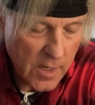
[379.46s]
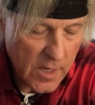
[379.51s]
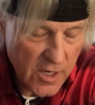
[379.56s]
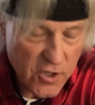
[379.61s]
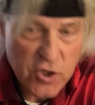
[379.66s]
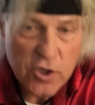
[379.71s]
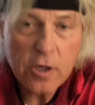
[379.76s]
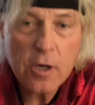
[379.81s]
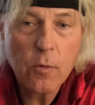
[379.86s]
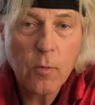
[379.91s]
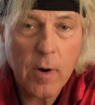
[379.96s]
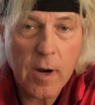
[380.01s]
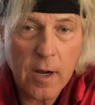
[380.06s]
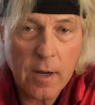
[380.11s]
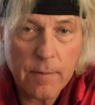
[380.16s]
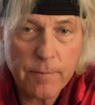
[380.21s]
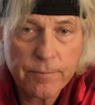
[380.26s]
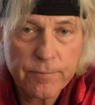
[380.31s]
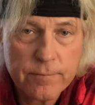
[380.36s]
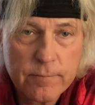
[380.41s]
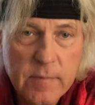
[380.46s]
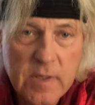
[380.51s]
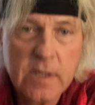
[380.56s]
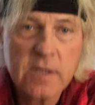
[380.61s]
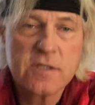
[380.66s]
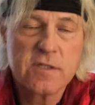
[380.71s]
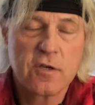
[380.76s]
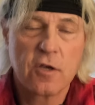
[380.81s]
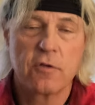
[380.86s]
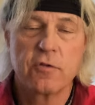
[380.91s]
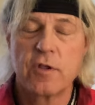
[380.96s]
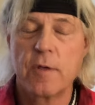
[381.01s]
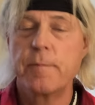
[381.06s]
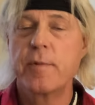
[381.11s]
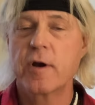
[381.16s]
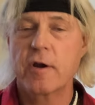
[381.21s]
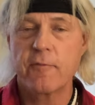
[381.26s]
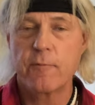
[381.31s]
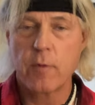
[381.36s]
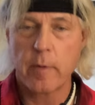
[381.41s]
it took a while because so the
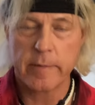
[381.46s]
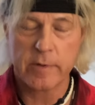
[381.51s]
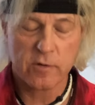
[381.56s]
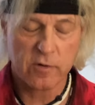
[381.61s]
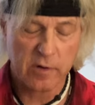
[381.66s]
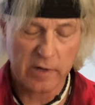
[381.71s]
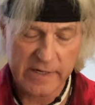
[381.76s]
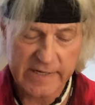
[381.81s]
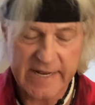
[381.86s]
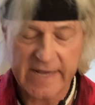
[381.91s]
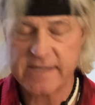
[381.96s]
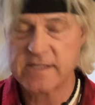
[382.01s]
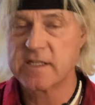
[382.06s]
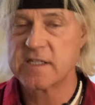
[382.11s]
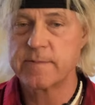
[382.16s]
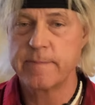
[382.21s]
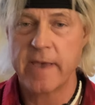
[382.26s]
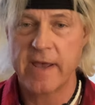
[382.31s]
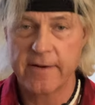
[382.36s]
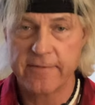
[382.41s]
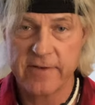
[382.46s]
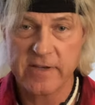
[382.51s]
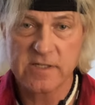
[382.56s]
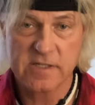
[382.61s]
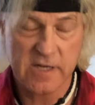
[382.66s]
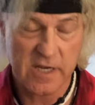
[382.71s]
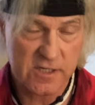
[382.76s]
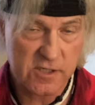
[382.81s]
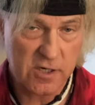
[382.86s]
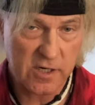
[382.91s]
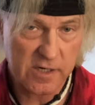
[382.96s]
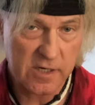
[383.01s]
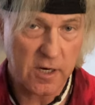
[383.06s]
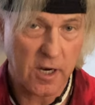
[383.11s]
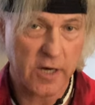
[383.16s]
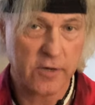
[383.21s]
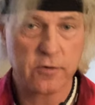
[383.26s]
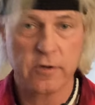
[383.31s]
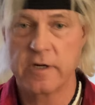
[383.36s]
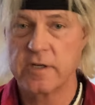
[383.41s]
Book of Mormon really takes this manifest destiny
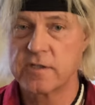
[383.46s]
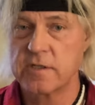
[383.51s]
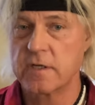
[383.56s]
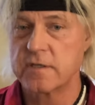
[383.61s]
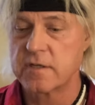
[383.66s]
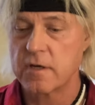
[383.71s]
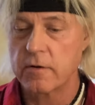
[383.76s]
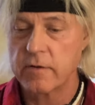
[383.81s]
doctrine and says,